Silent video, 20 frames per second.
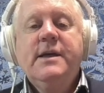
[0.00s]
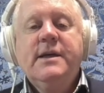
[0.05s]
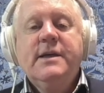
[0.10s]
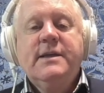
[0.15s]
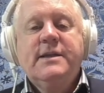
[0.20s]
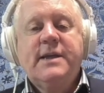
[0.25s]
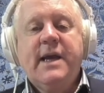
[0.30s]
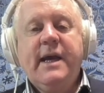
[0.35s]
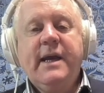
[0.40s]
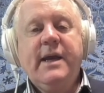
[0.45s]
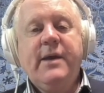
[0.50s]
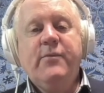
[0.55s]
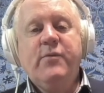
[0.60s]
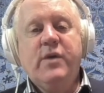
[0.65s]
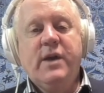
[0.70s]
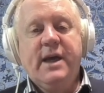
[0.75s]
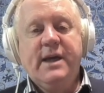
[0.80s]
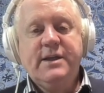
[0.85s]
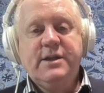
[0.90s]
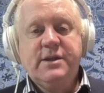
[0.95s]
saying in
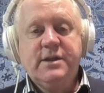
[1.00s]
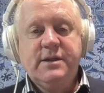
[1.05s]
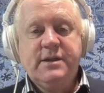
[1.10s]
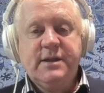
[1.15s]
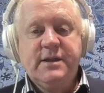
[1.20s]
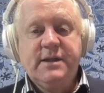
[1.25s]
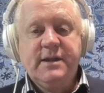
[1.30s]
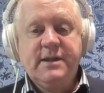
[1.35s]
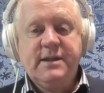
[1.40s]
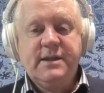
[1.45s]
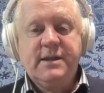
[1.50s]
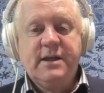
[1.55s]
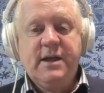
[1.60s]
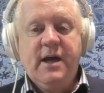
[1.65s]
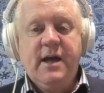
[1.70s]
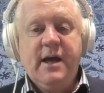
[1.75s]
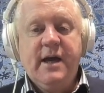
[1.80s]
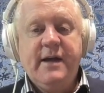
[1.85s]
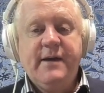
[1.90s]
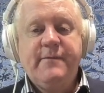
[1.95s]
relation to this
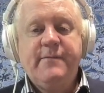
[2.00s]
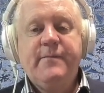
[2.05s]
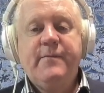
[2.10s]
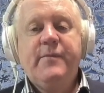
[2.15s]
slide,